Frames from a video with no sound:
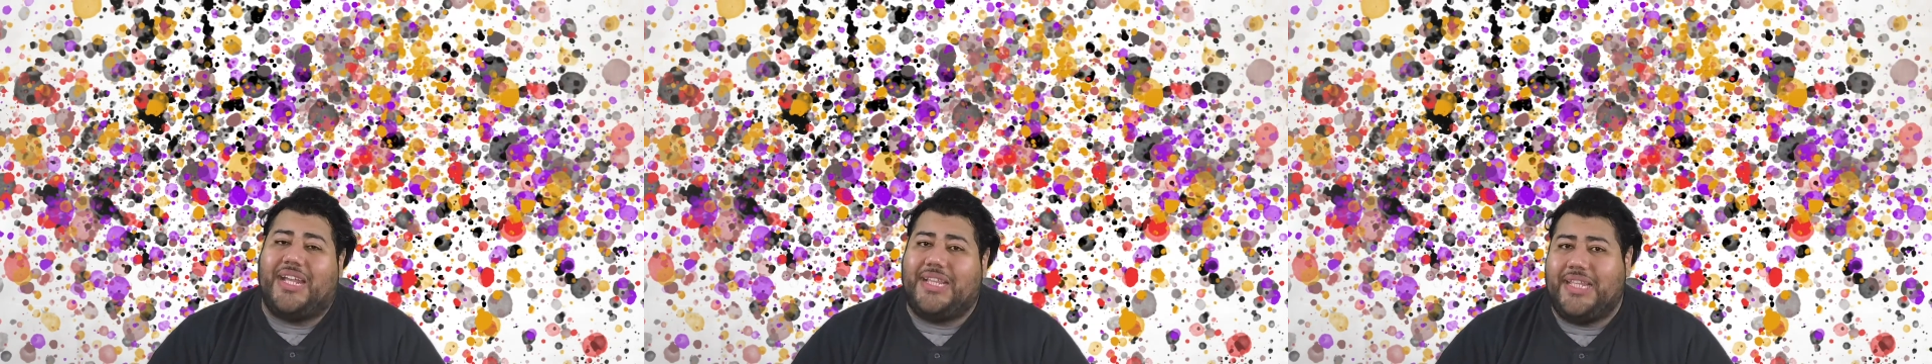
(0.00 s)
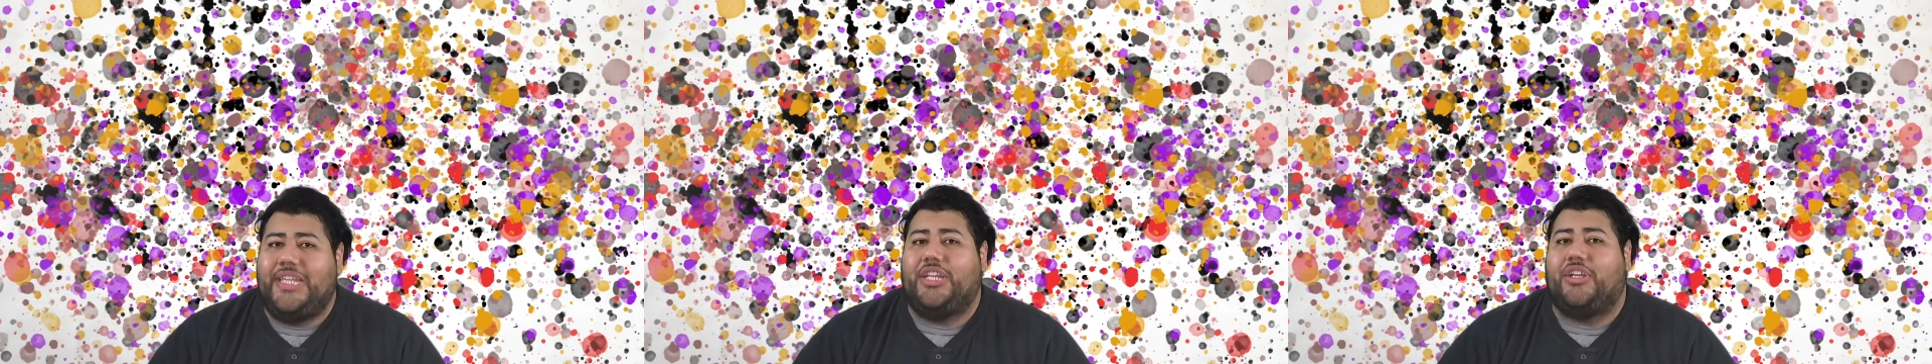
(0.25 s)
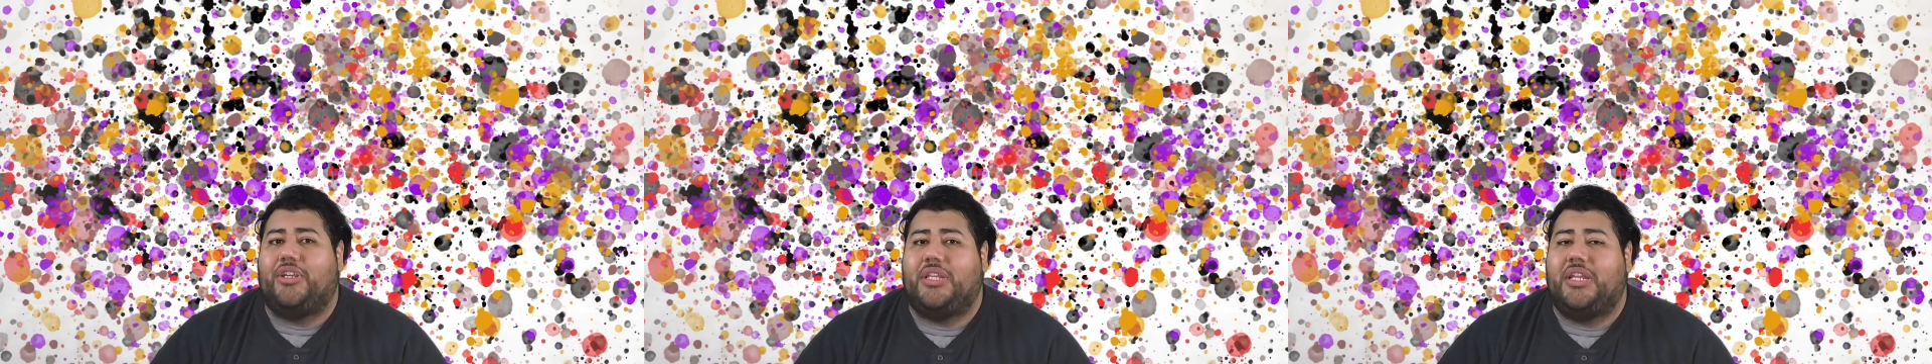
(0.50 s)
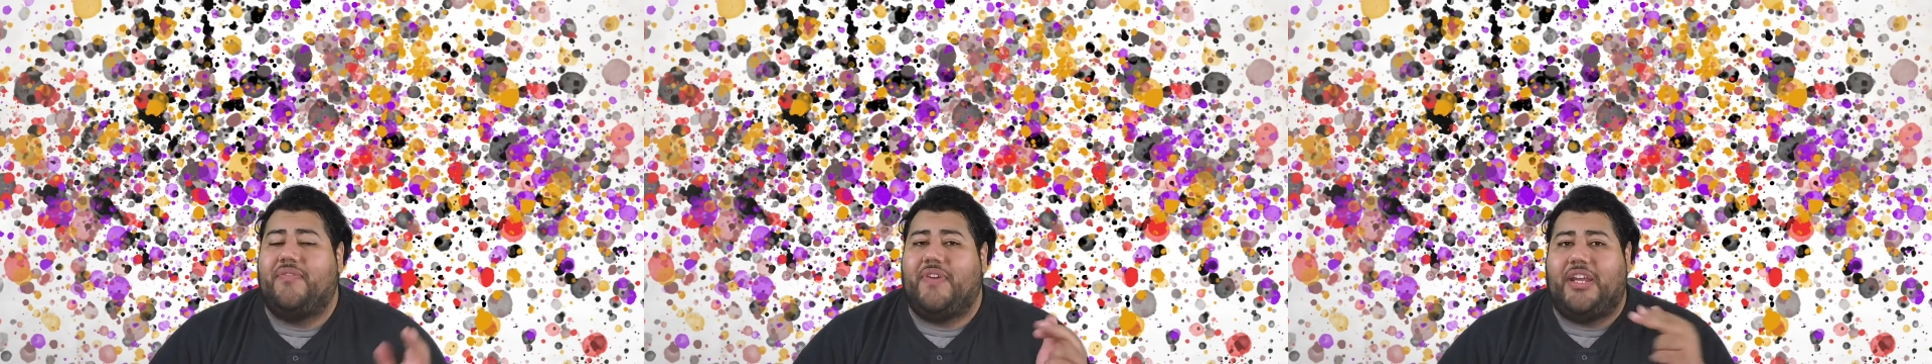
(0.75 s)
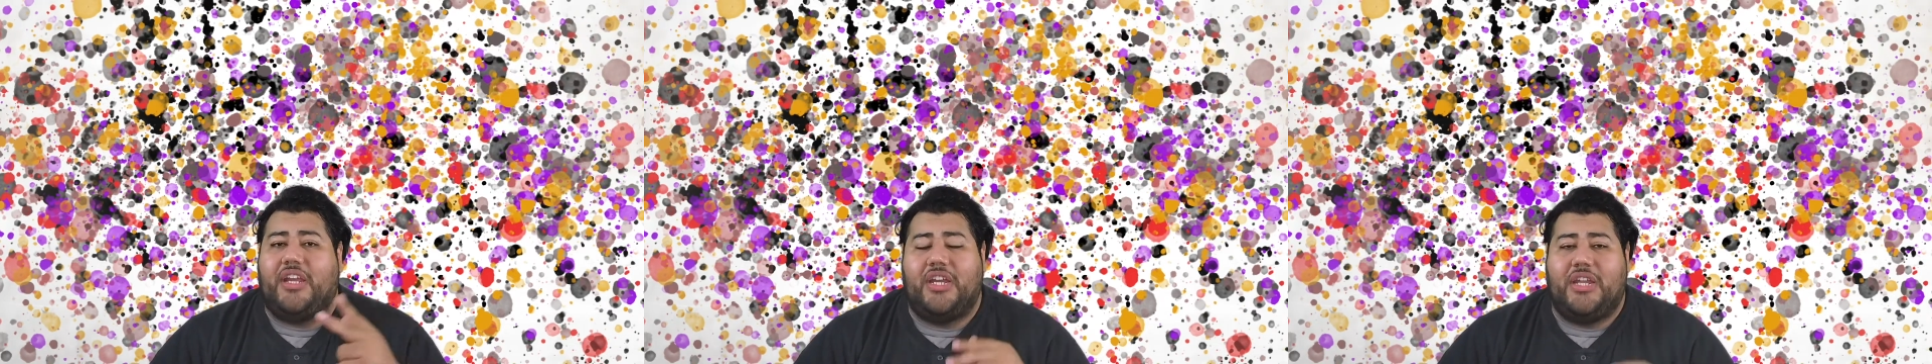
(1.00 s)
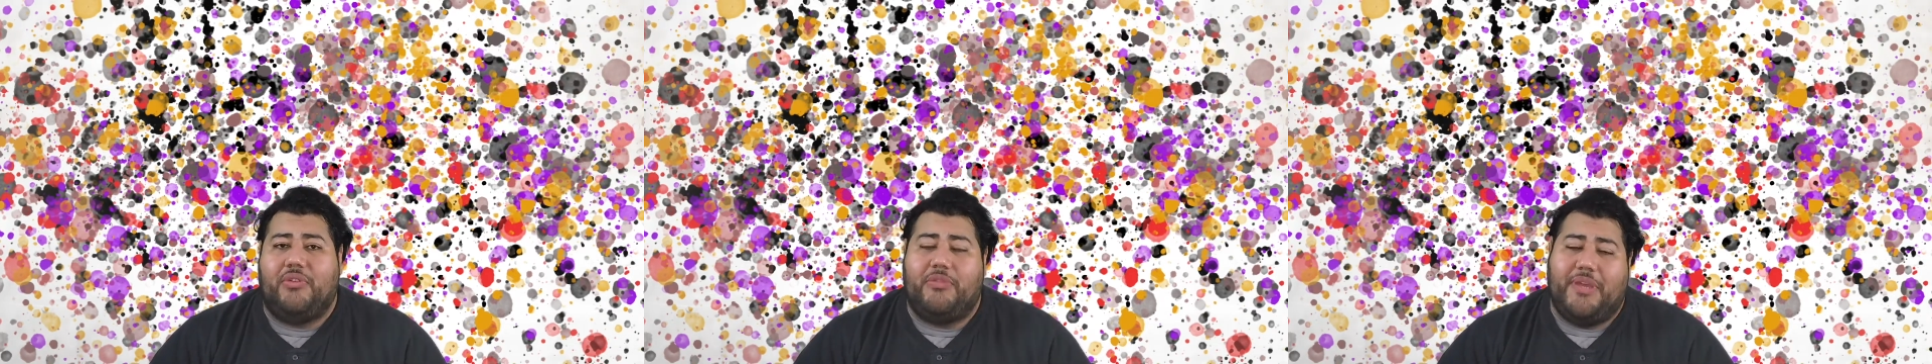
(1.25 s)
cleaner than if I cut
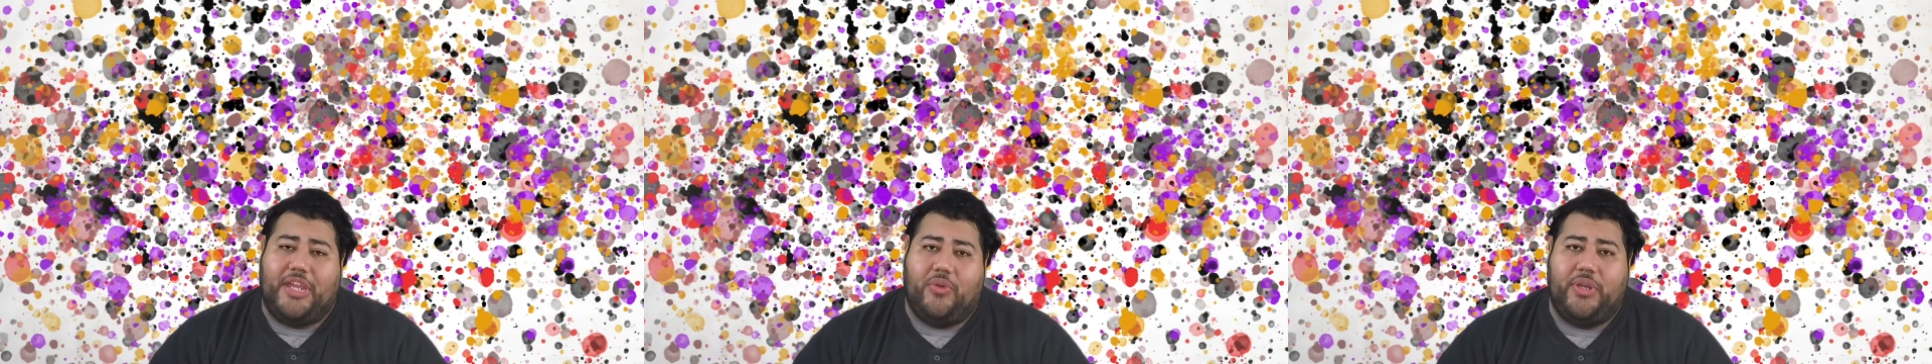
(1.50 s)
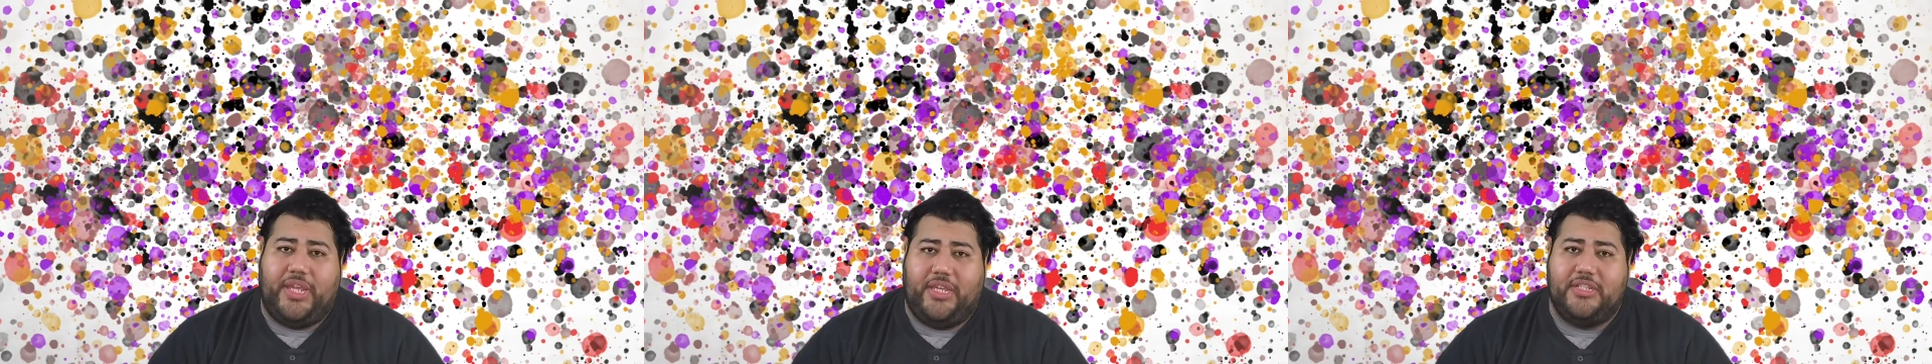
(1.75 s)
it with my own hands.